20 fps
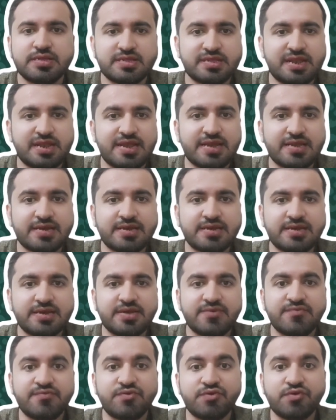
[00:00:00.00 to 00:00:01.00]
Select
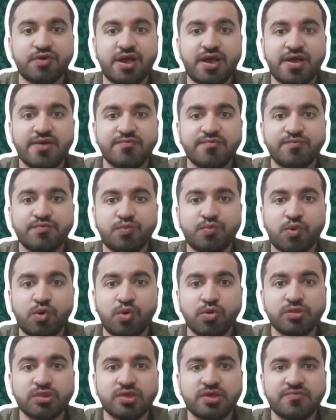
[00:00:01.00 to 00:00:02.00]
it. If you have
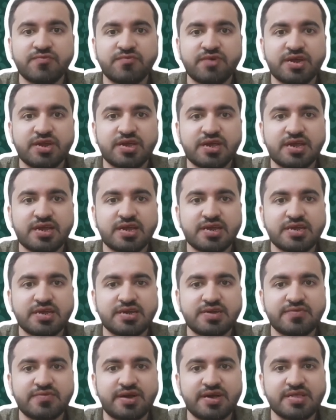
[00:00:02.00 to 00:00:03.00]
more than one
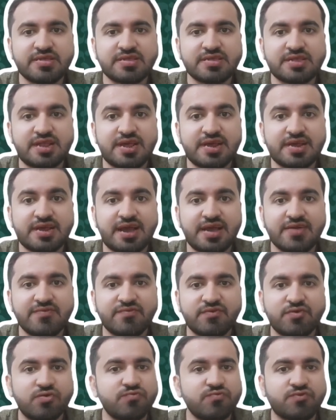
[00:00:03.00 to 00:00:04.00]
connected device, select
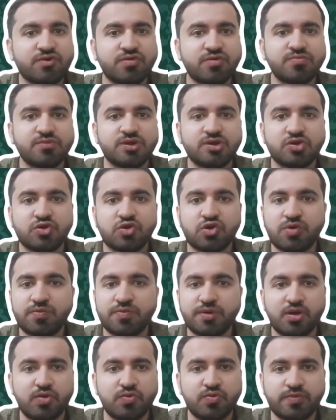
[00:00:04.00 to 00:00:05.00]
iPhone from the
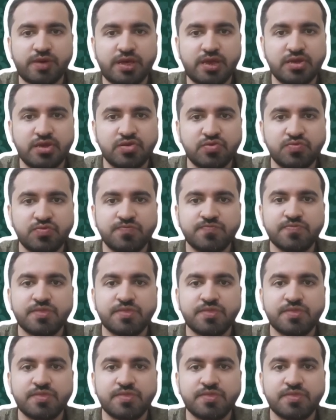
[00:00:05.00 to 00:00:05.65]
drop-down menu.